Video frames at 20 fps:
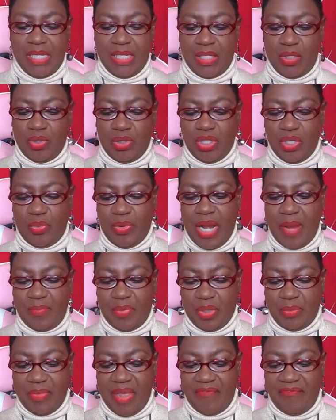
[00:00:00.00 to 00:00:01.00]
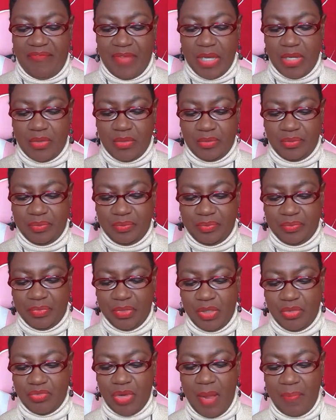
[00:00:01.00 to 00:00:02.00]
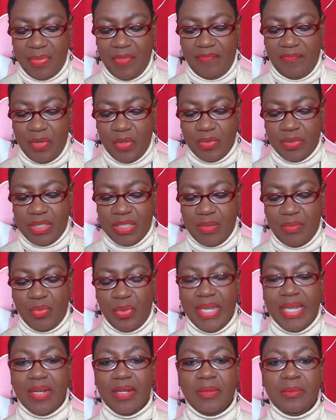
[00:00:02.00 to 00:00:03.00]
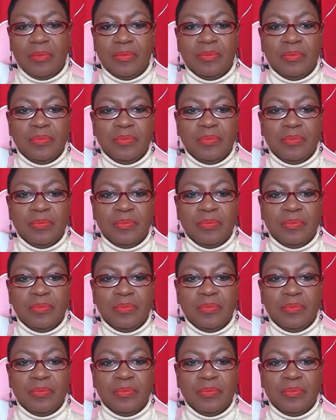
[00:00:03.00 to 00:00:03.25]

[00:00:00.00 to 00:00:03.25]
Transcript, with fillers: Don't know where I put my phone. Drop the phone somewhere.